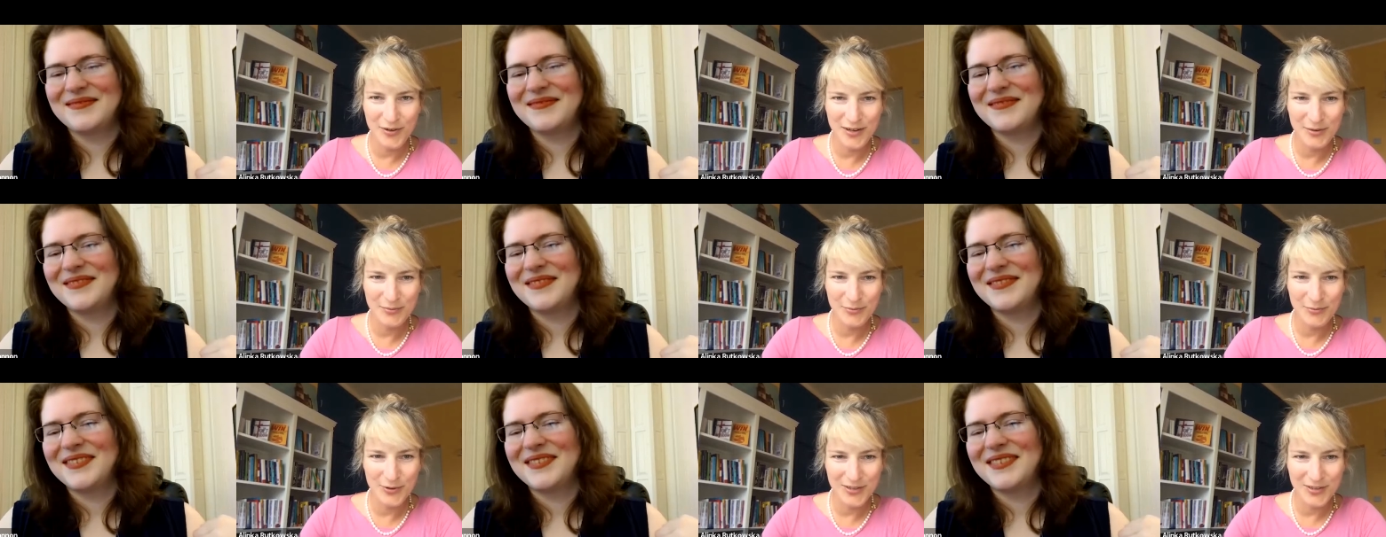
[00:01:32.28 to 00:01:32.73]
Speaker 1: any
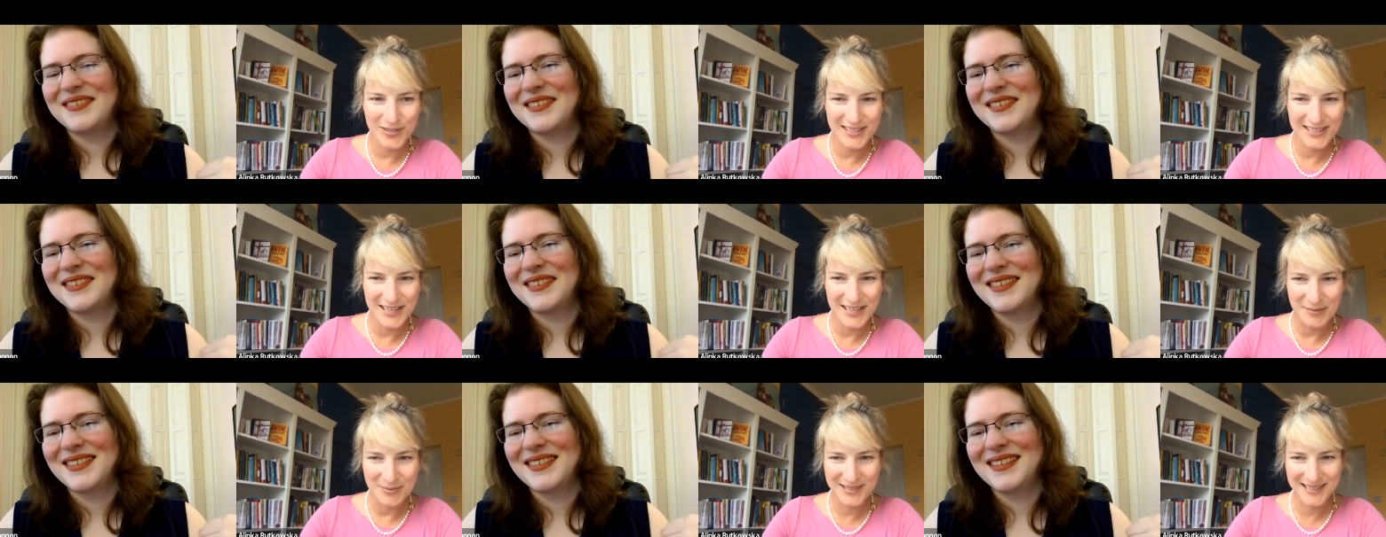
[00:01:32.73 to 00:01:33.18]
more
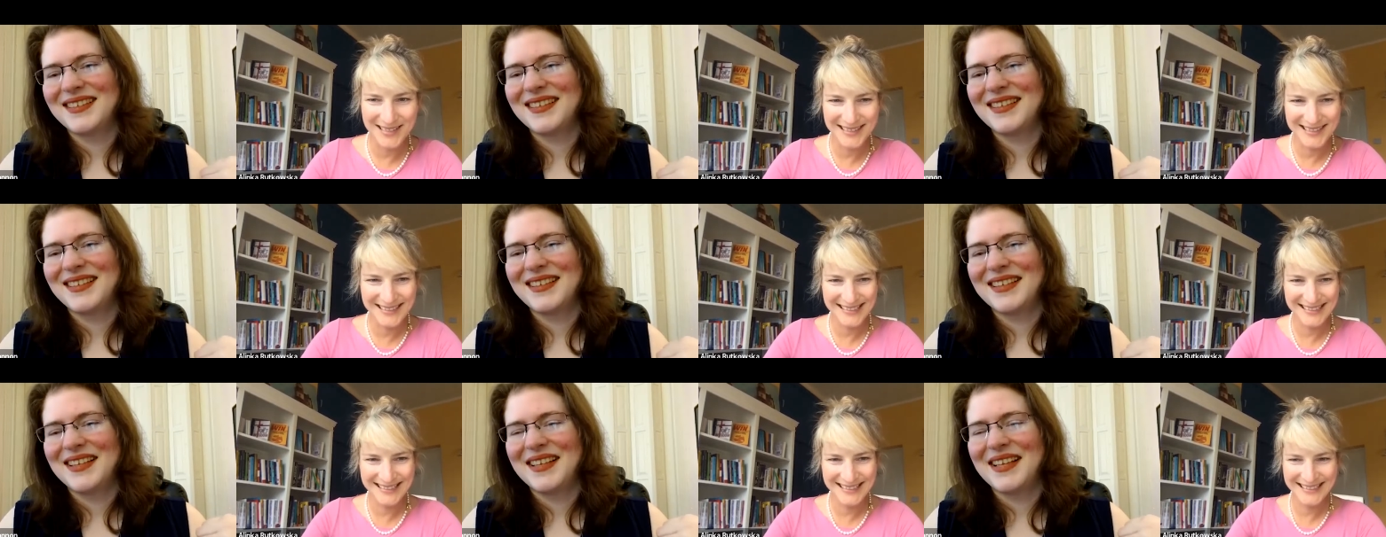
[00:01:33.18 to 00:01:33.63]
steps?
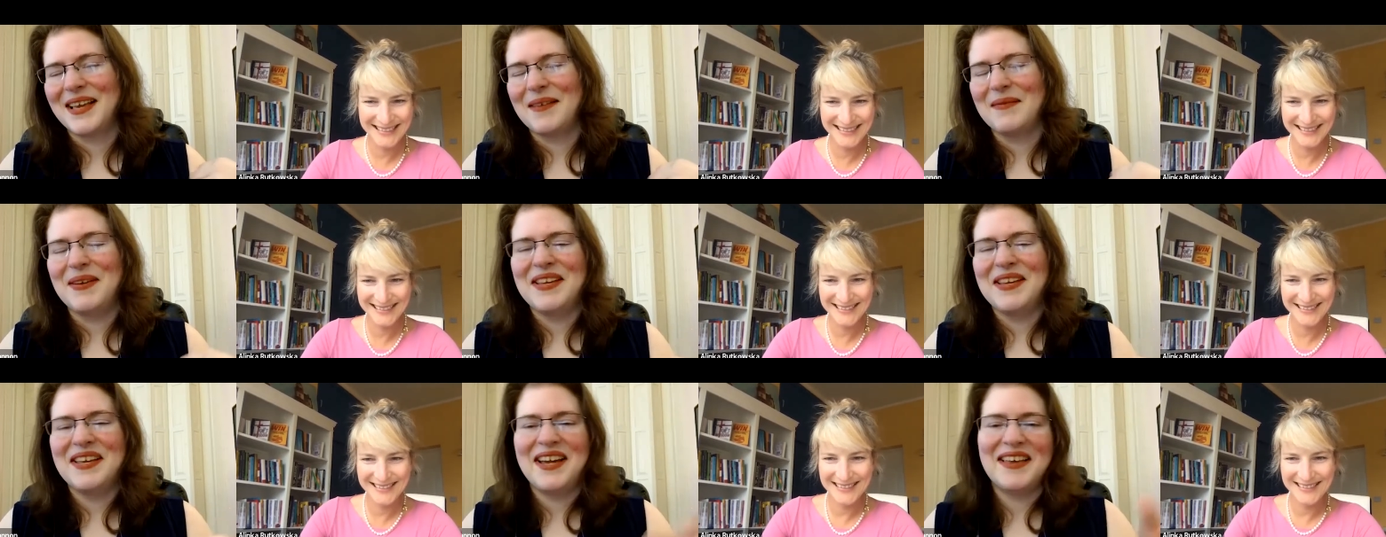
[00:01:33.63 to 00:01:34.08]
Speaker 2: I
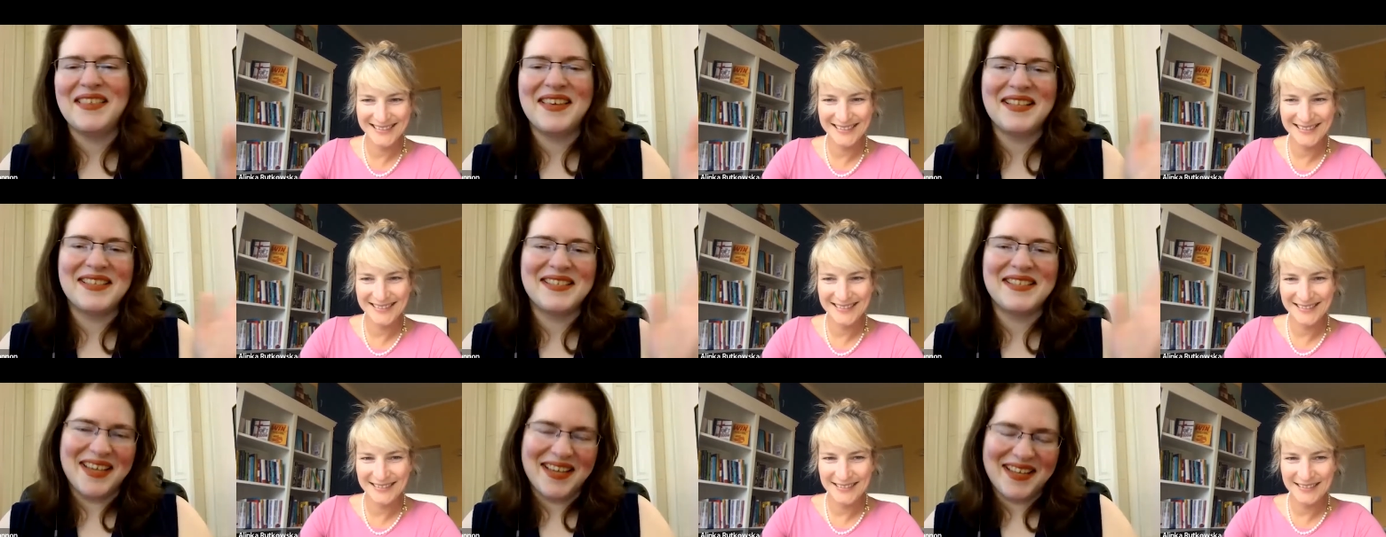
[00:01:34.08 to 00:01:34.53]
mean, yeah,
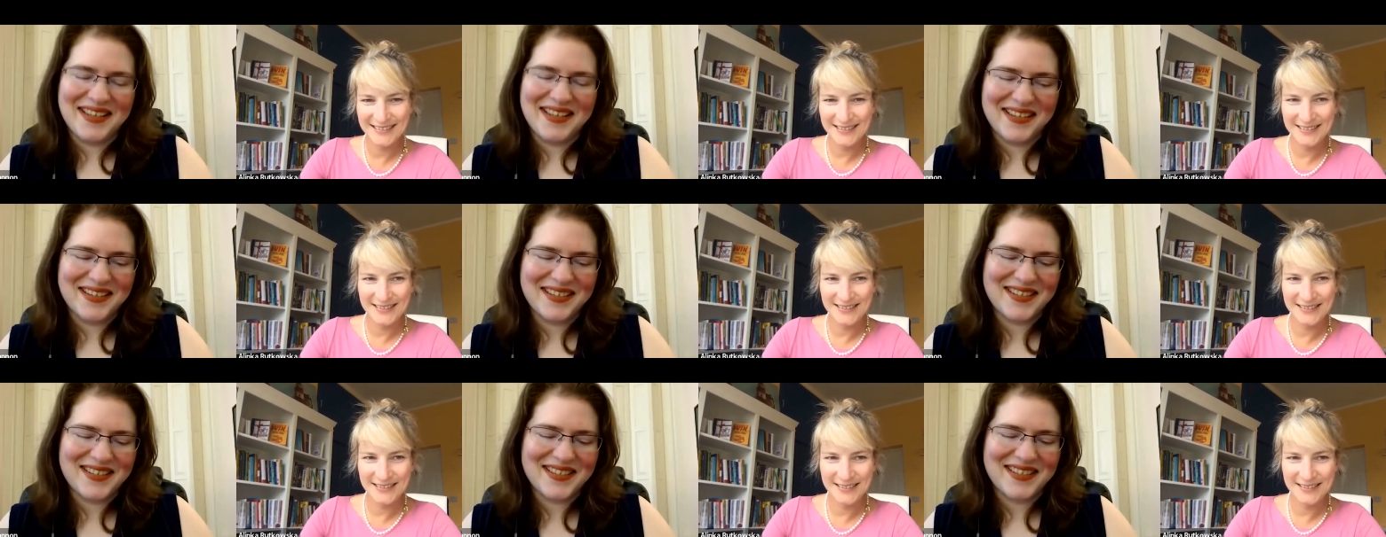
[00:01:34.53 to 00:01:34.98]
that's it.
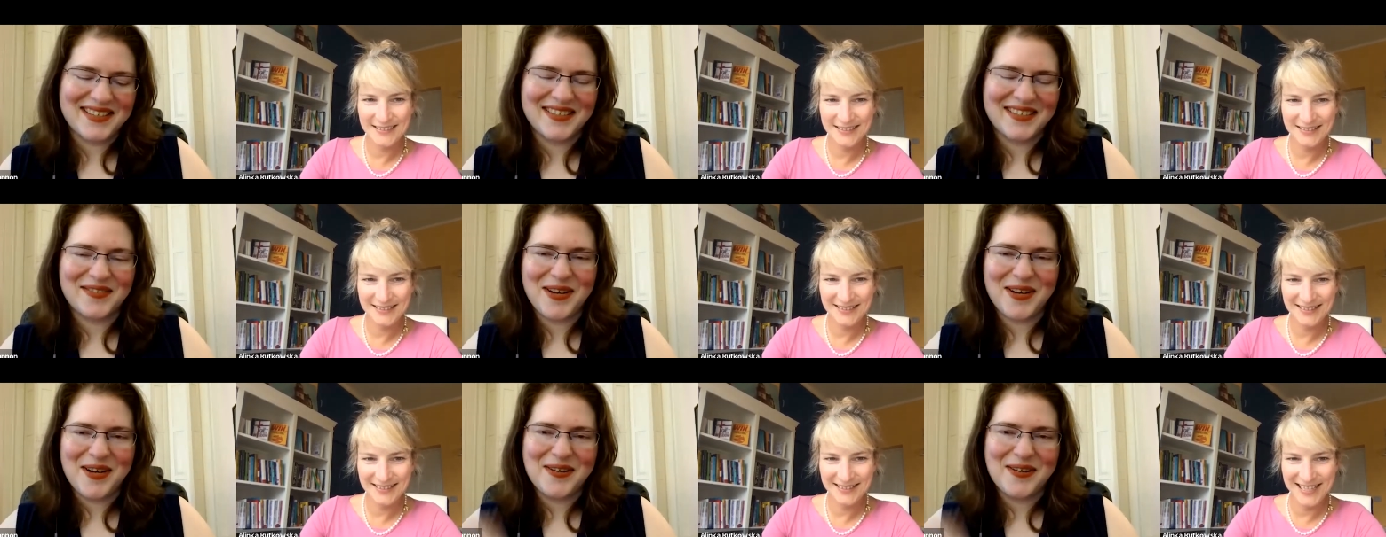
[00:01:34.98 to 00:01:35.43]
You just
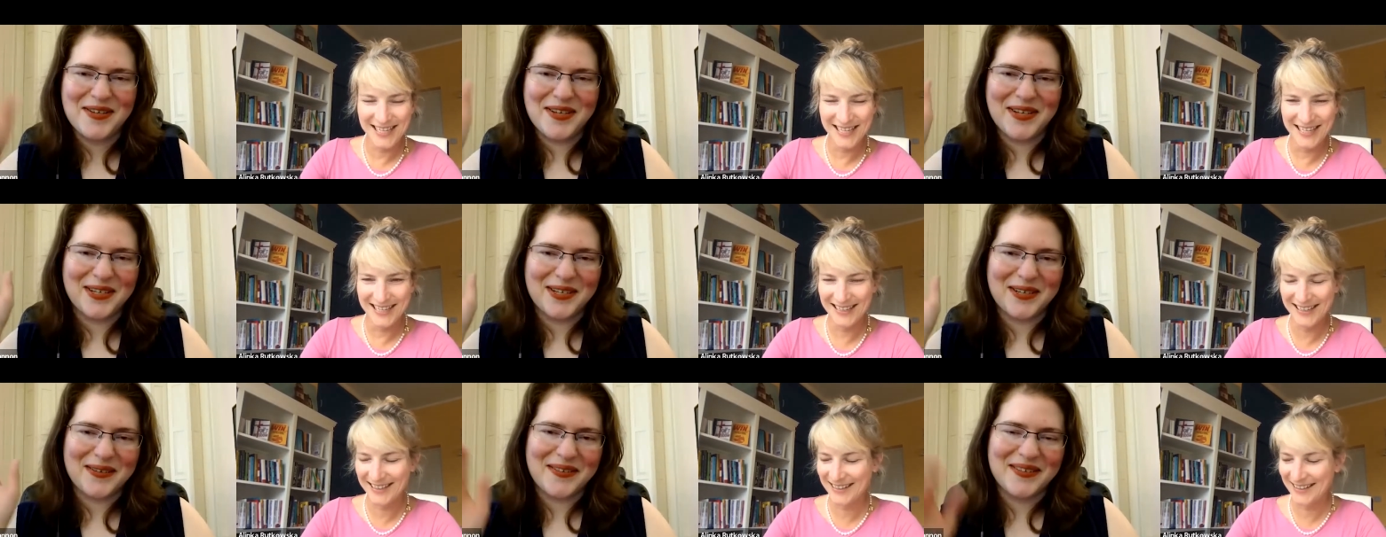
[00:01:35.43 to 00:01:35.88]
throw
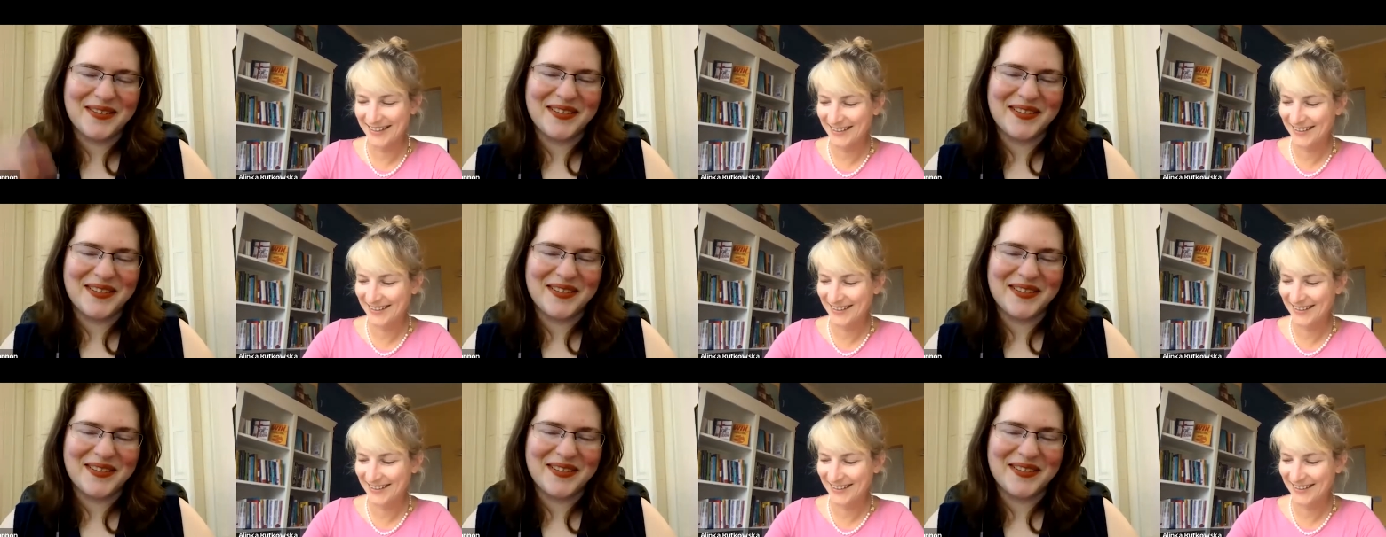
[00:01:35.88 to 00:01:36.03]
your